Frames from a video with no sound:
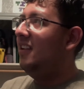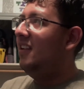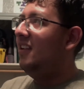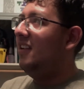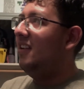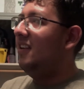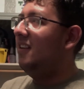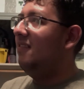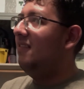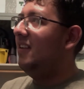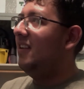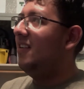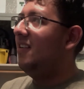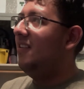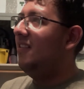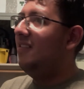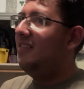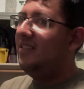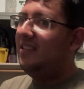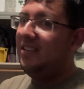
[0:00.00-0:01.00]
here we
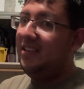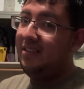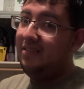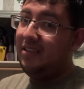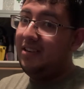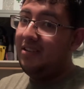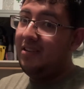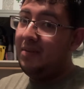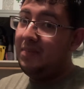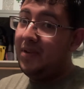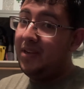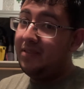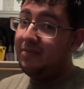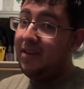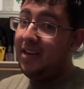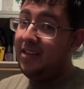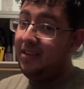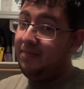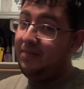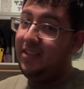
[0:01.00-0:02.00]
go. Here we go. I picked
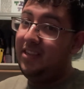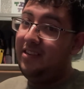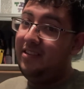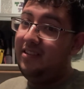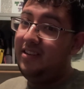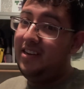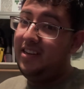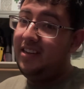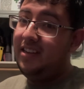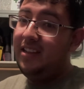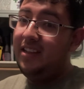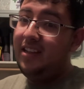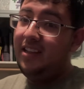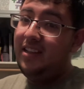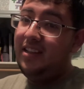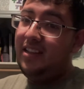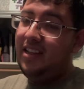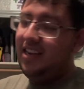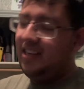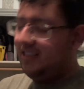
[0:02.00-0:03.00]
randomly, all right?
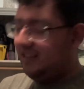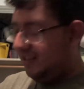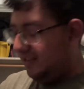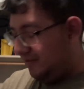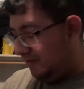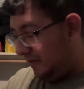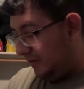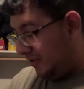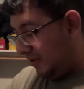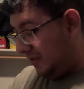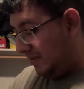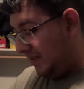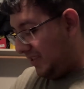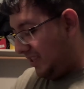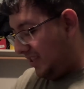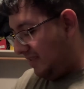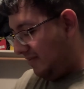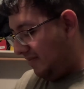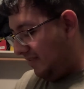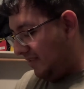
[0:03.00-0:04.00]
Actually, I don't feel good about
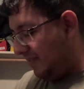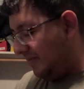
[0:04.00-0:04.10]
that one.